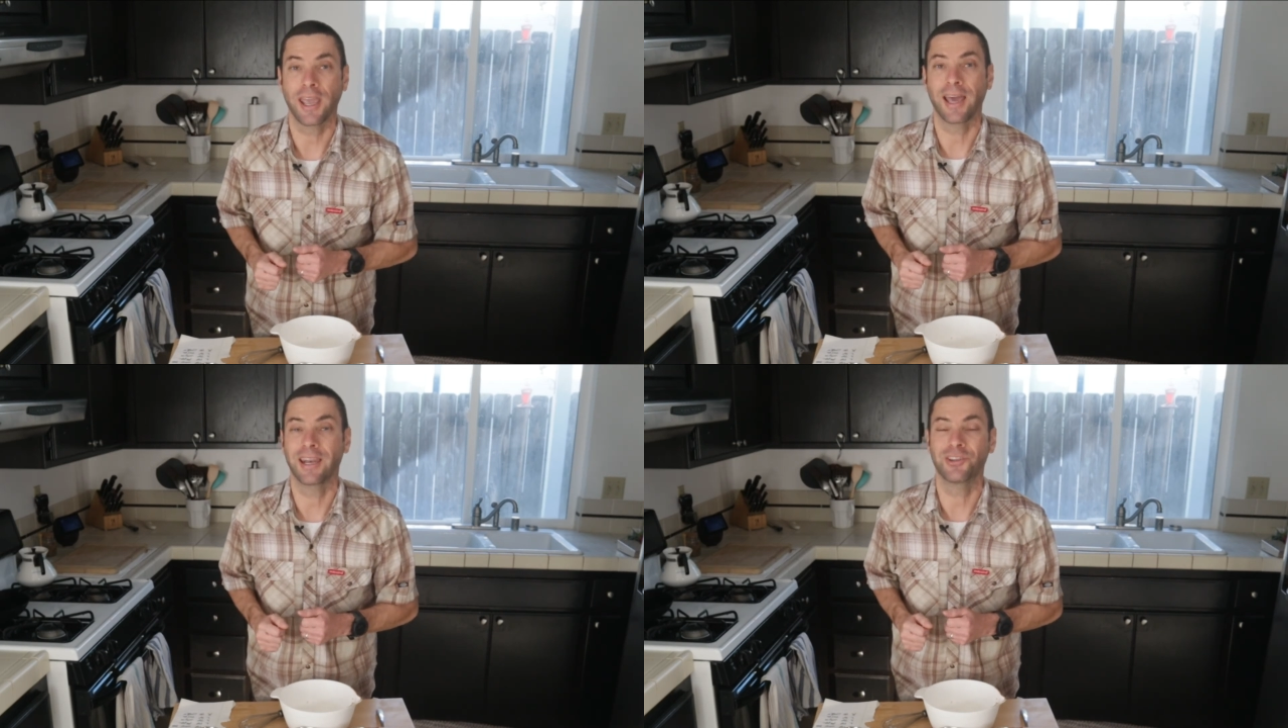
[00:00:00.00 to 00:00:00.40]

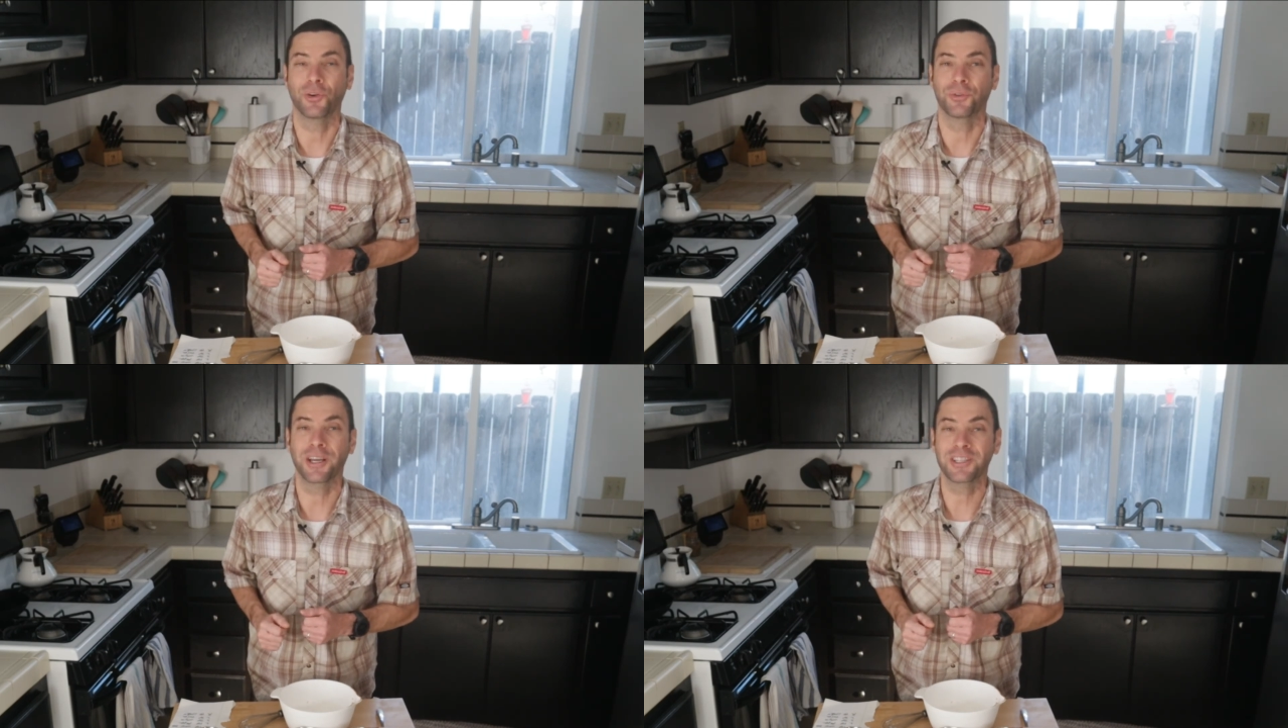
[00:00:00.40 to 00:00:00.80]
And
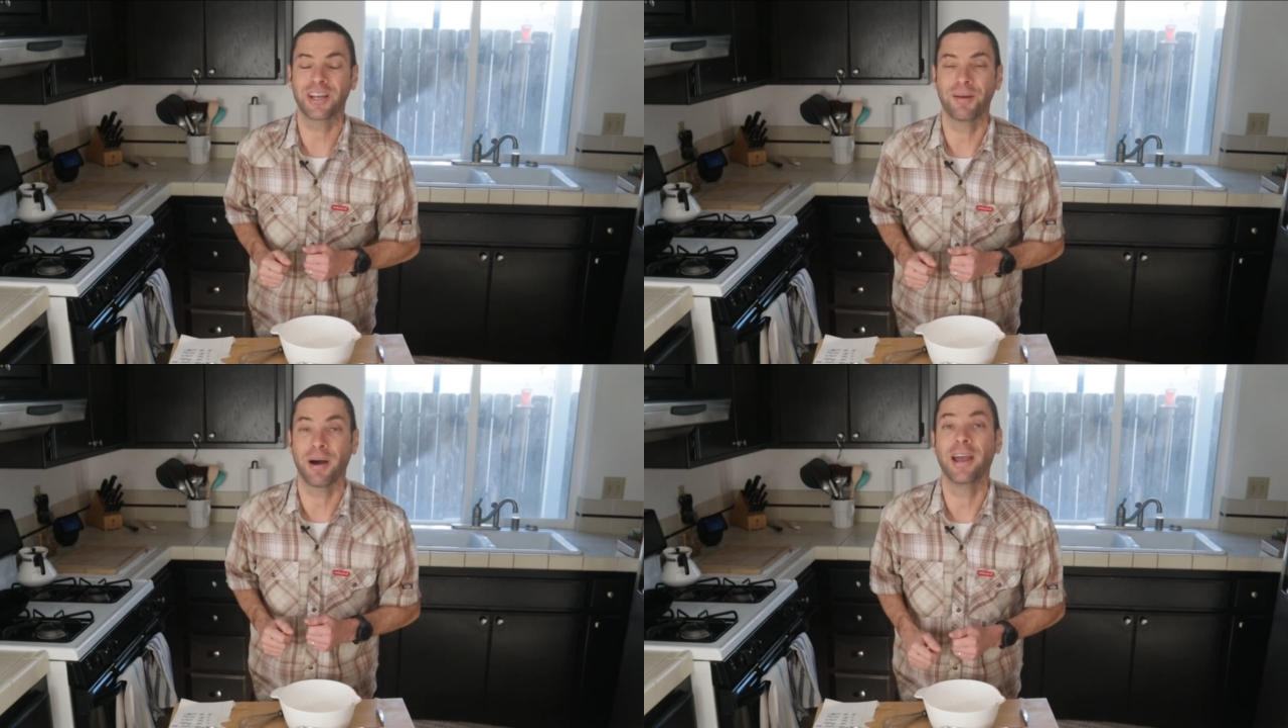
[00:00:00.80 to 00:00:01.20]
until next
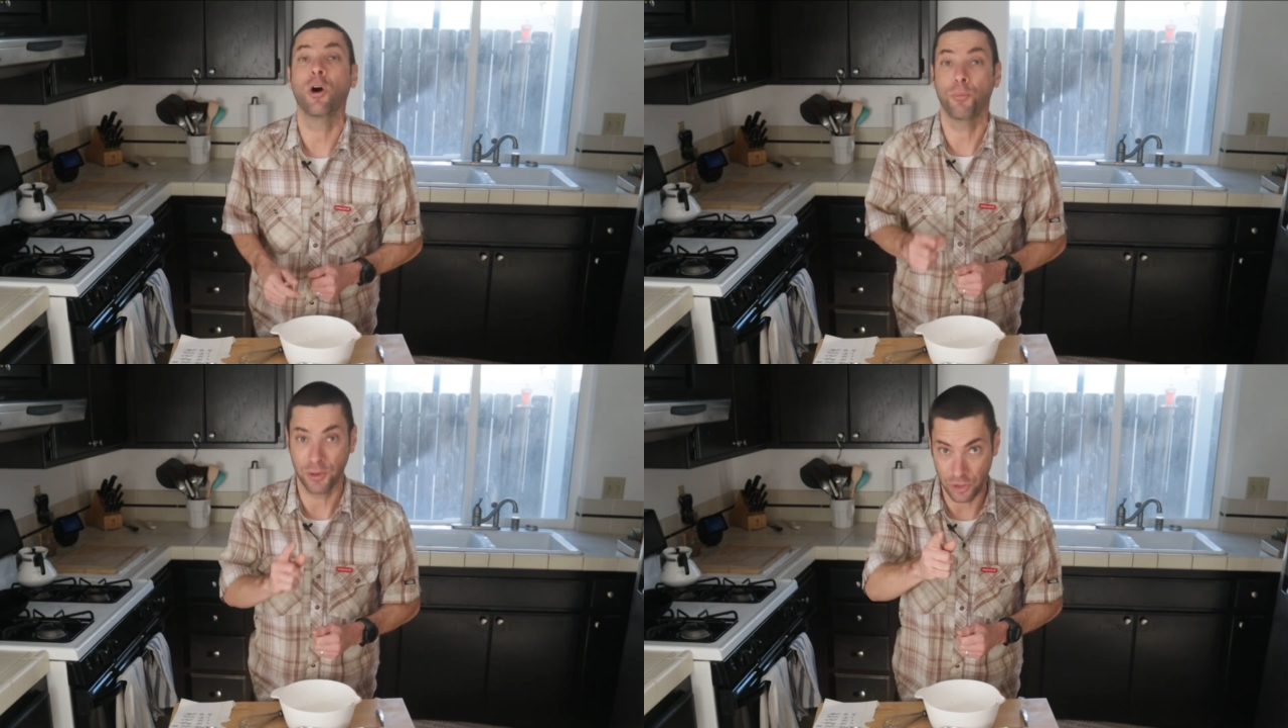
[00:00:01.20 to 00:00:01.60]
time, I
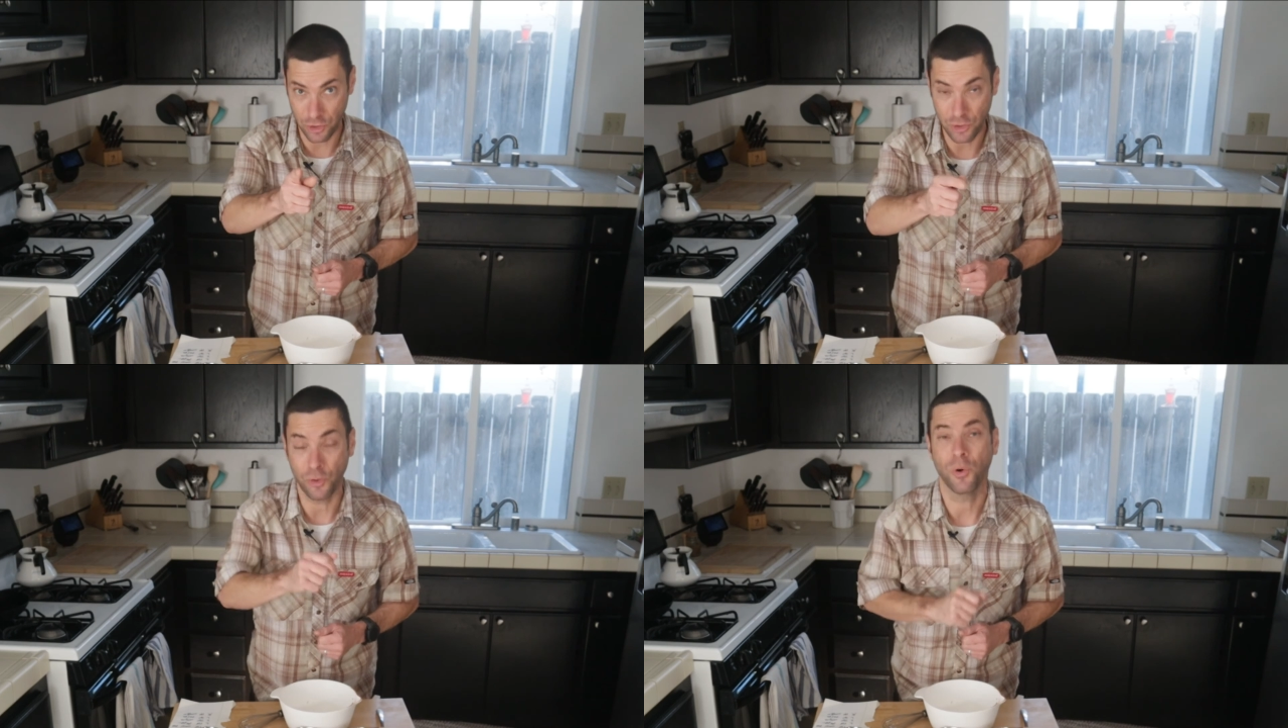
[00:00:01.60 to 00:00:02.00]
hope
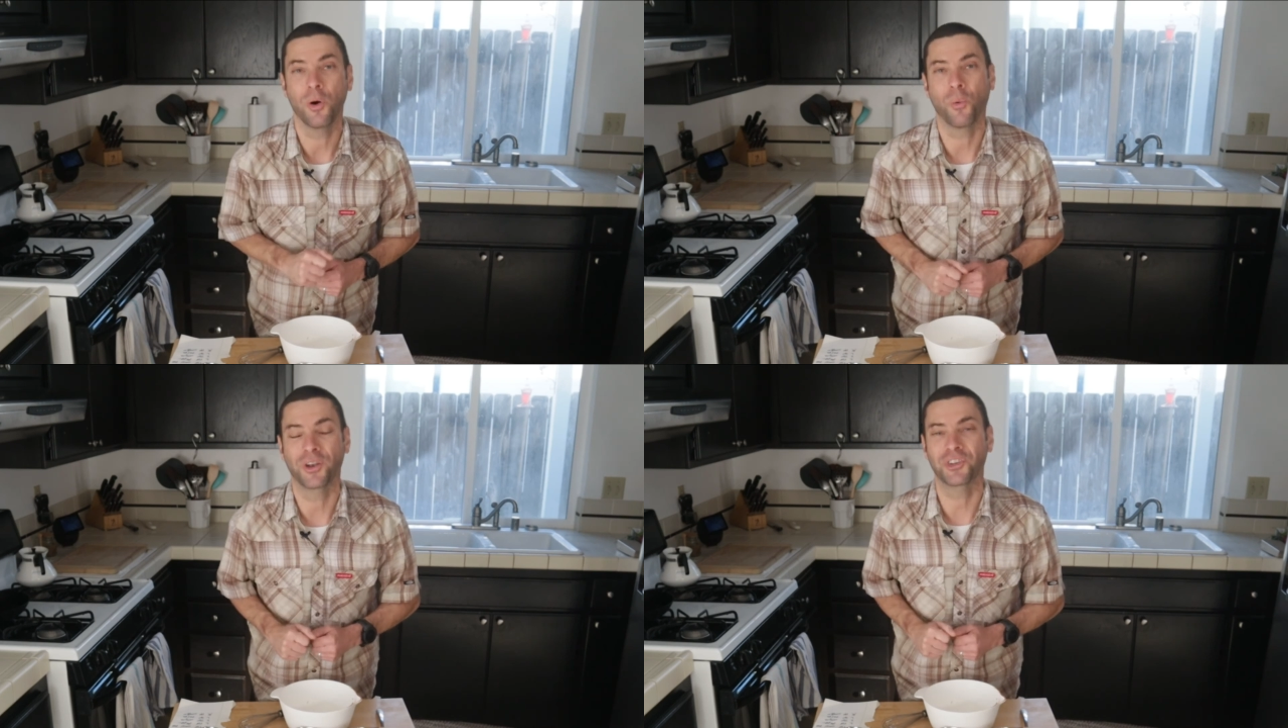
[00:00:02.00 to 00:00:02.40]
you
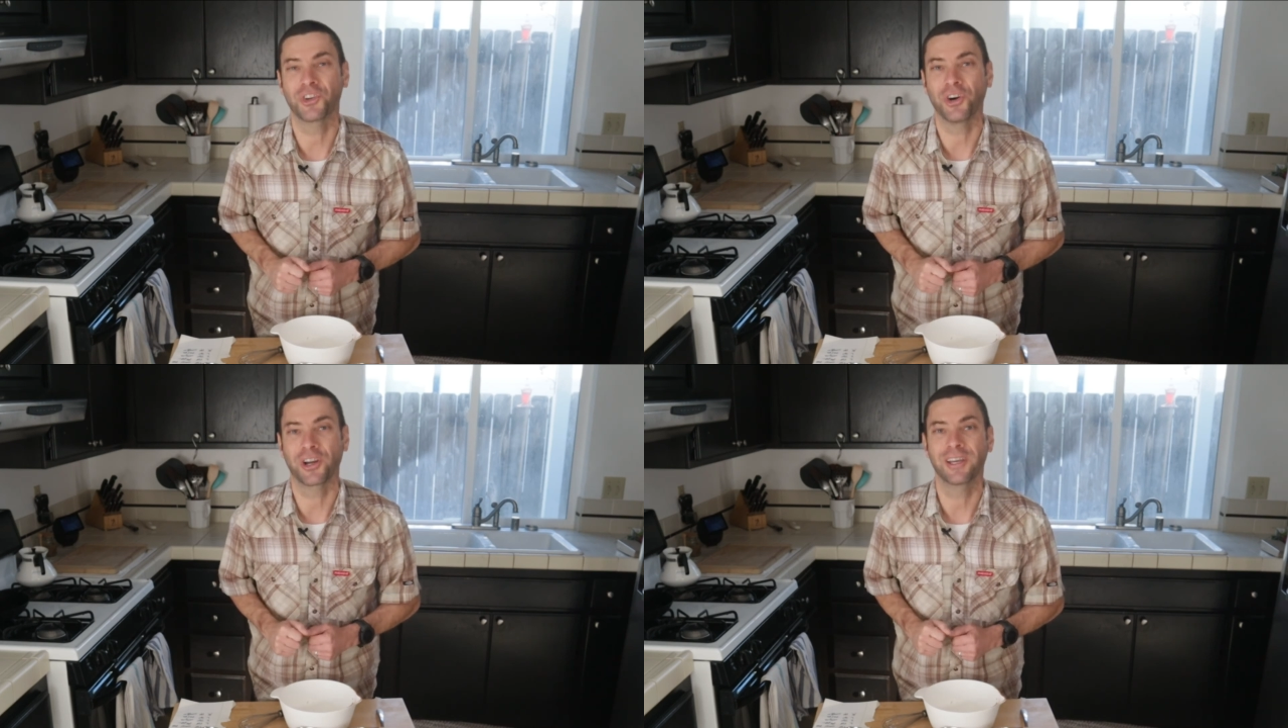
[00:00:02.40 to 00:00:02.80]
want to
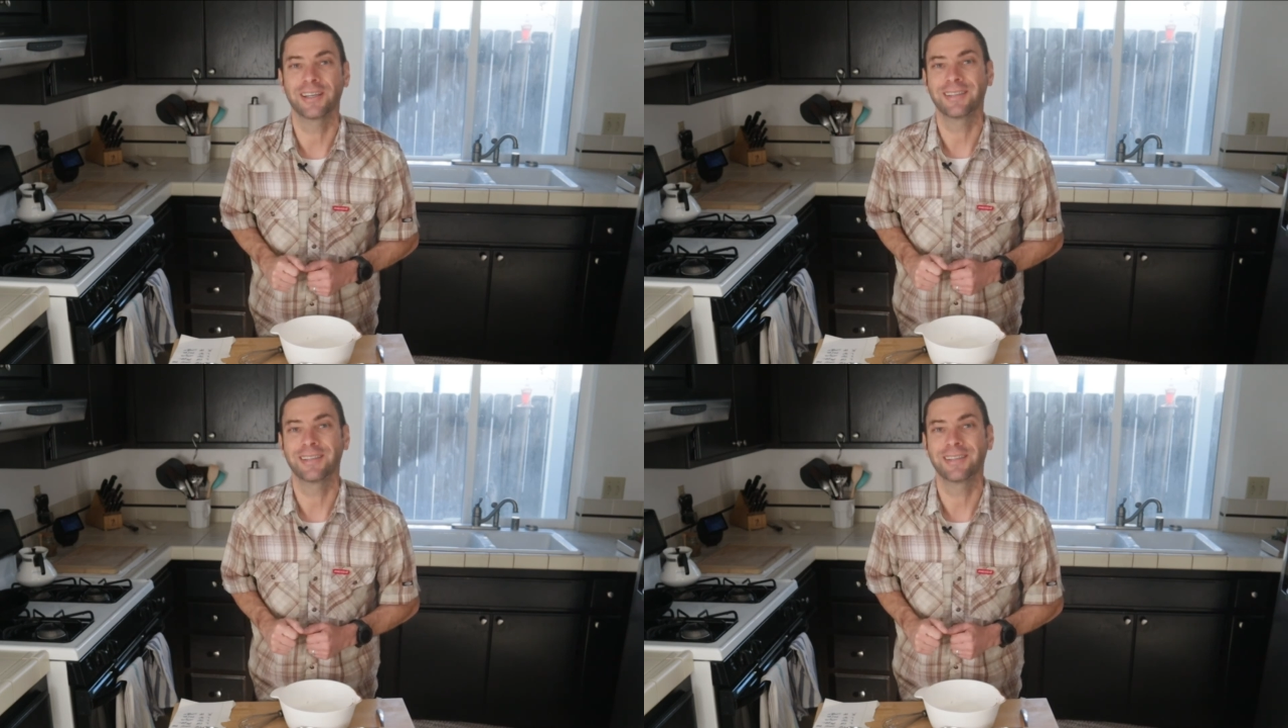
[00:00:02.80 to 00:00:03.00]
cook.